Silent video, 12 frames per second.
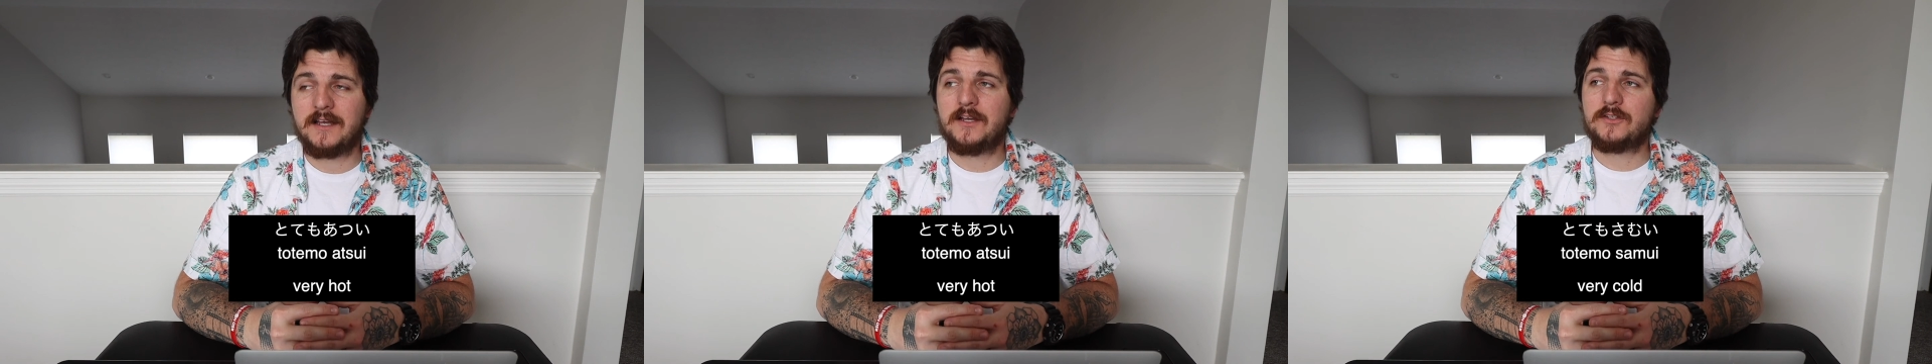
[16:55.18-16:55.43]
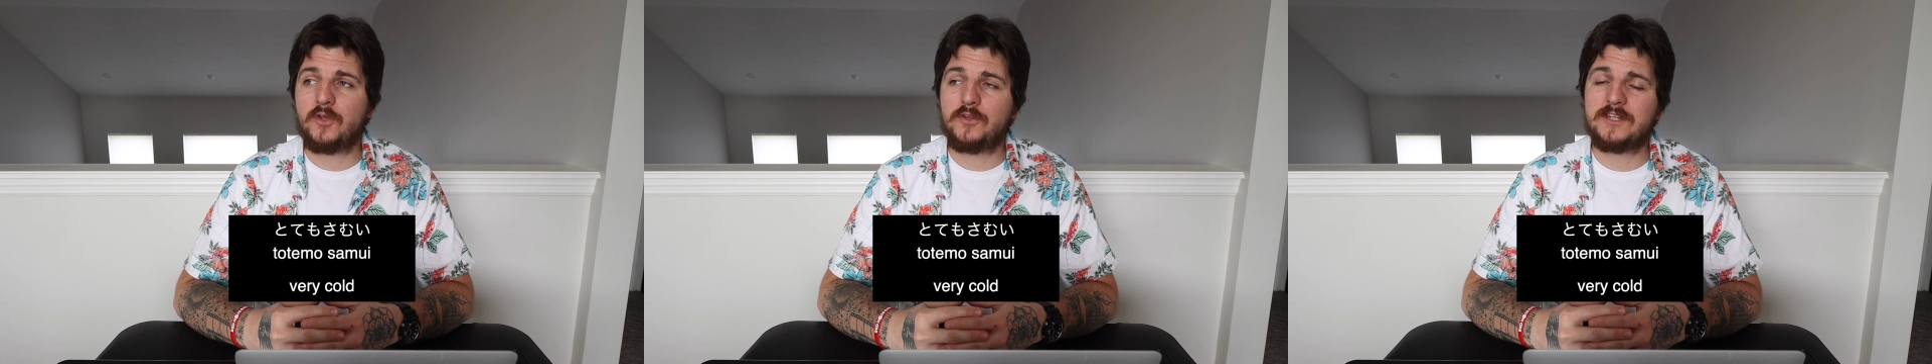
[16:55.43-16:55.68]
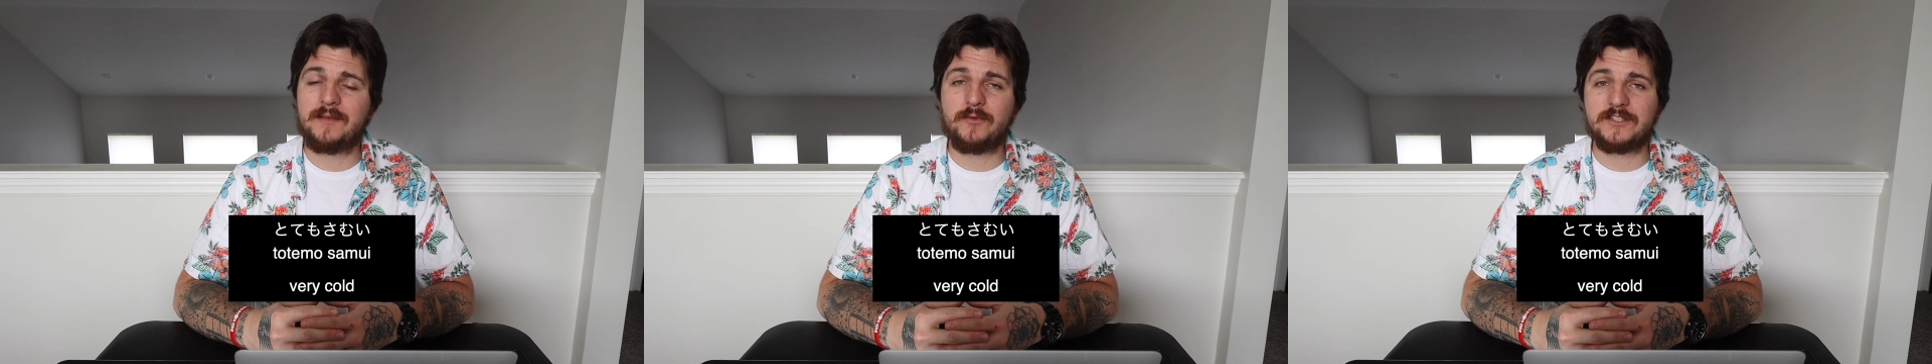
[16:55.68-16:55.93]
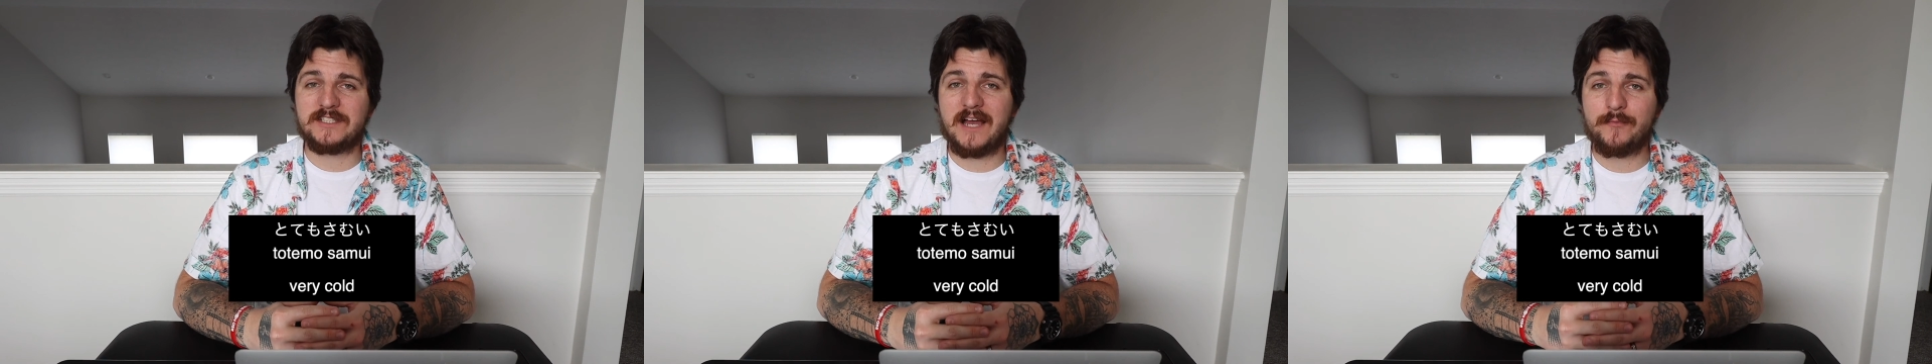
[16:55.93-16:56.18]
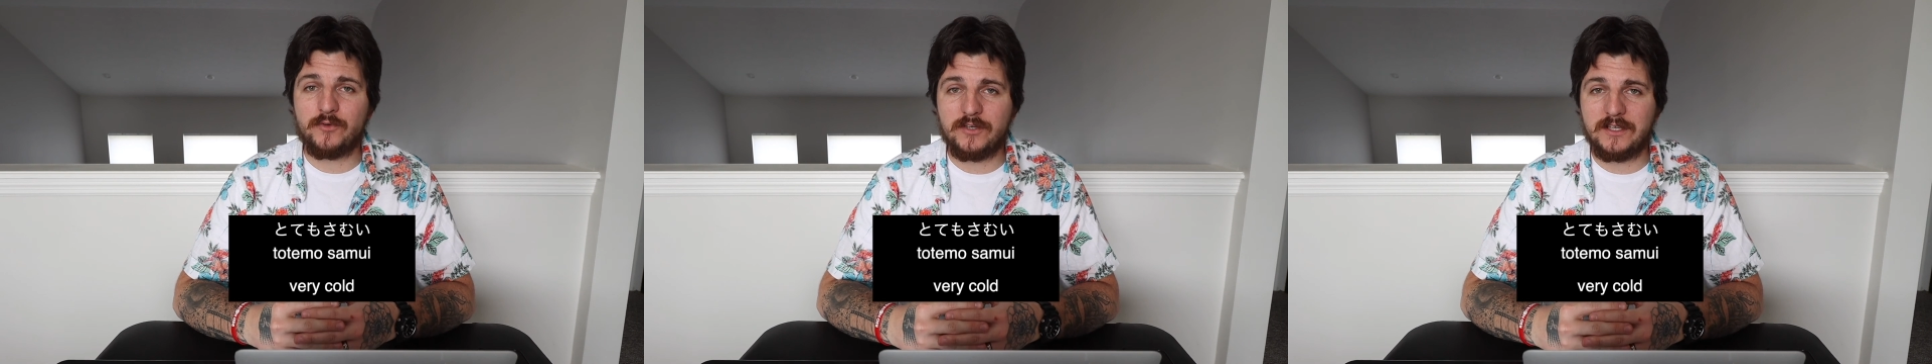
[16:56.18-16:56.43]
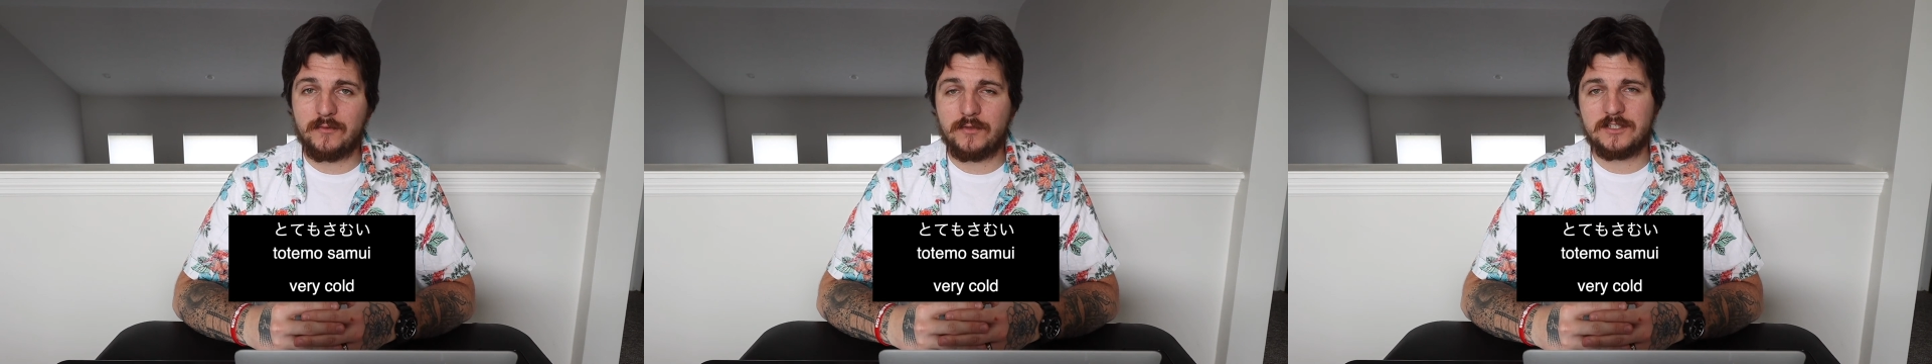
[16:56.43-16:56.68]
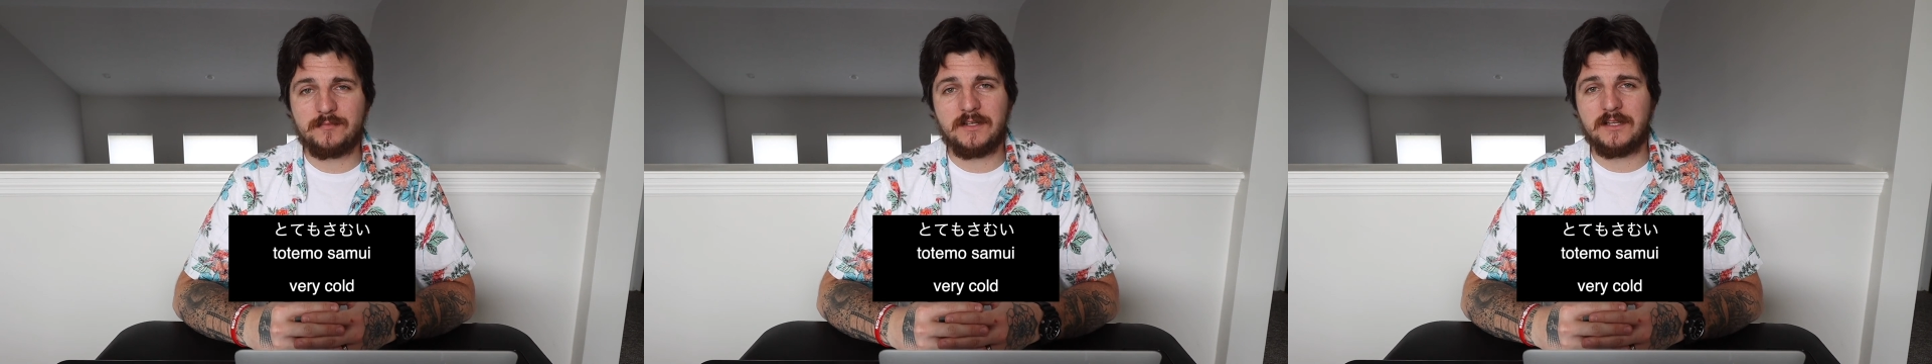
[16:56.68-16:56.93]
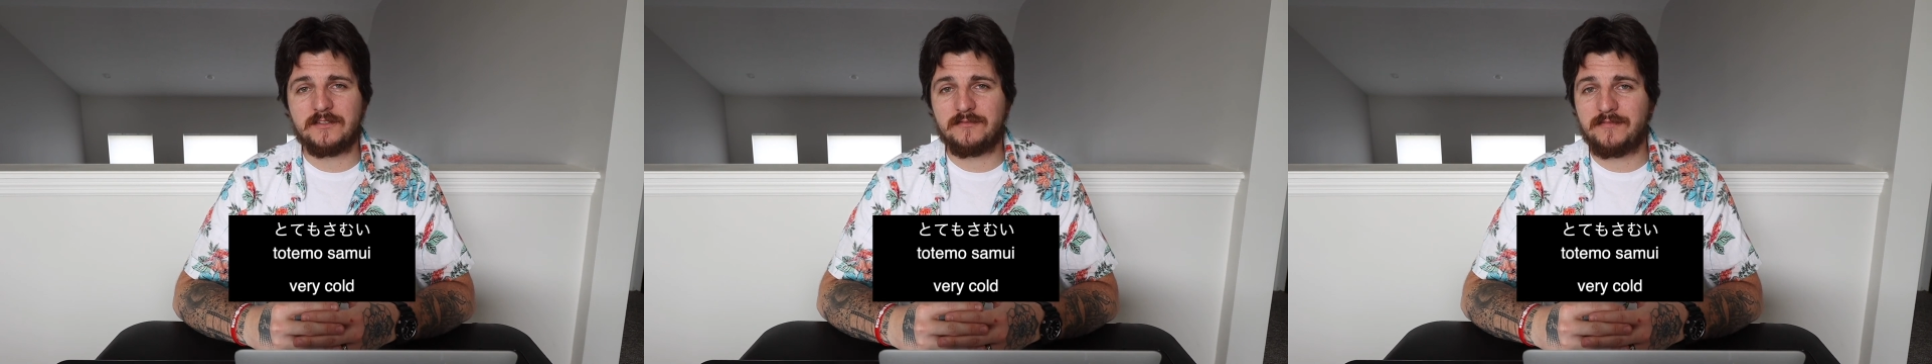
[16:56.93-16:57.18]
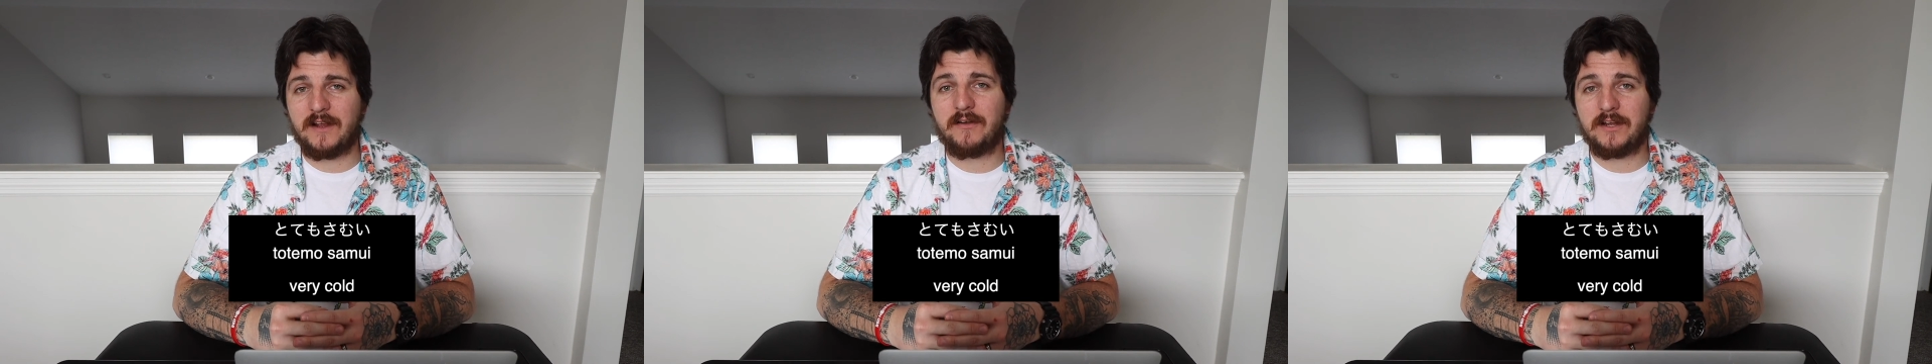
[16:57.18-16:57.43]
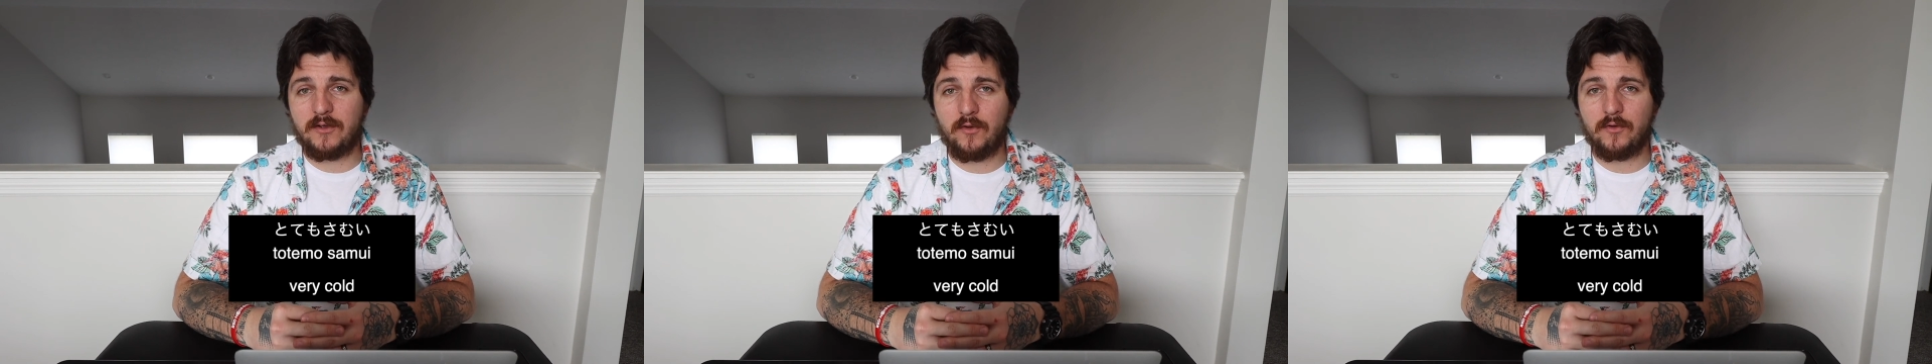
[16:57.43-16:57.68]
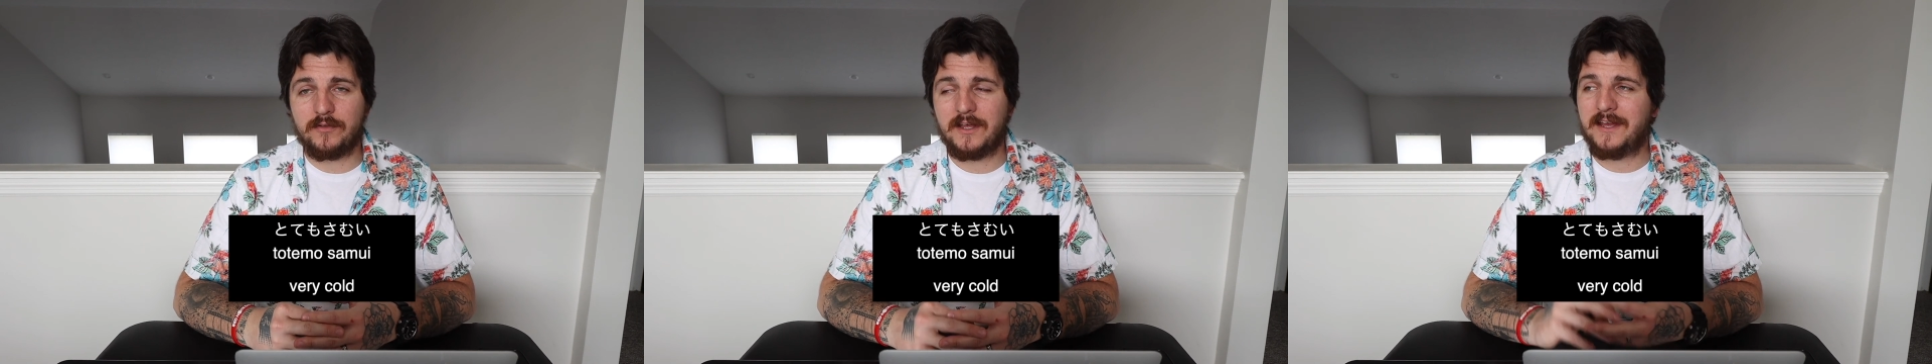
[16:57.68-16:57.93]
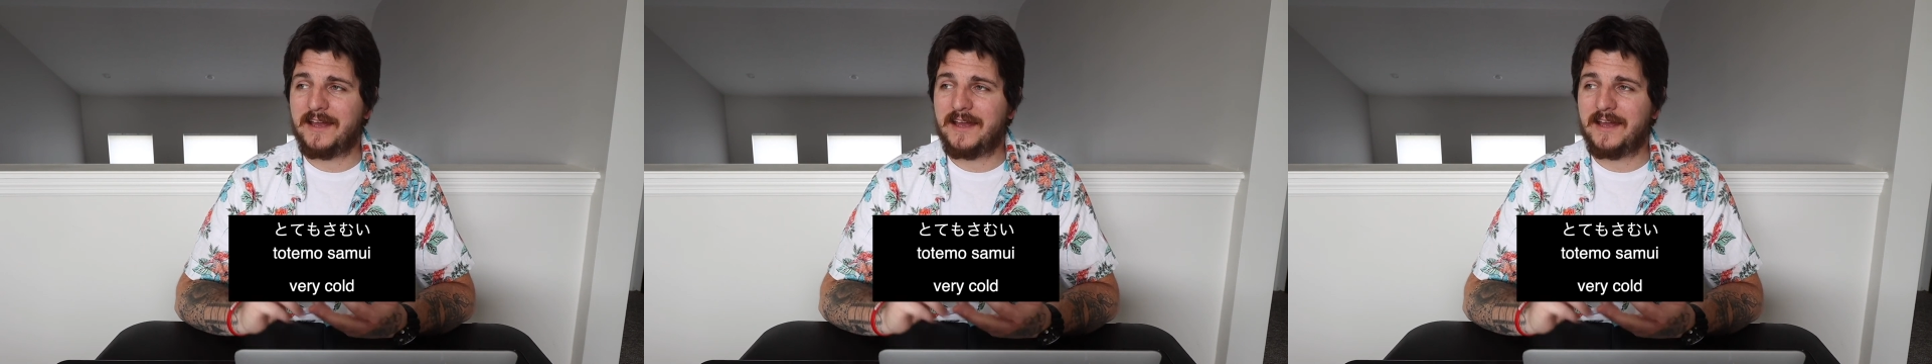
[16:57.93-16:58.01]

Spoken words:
Totemo samui, which means very cold.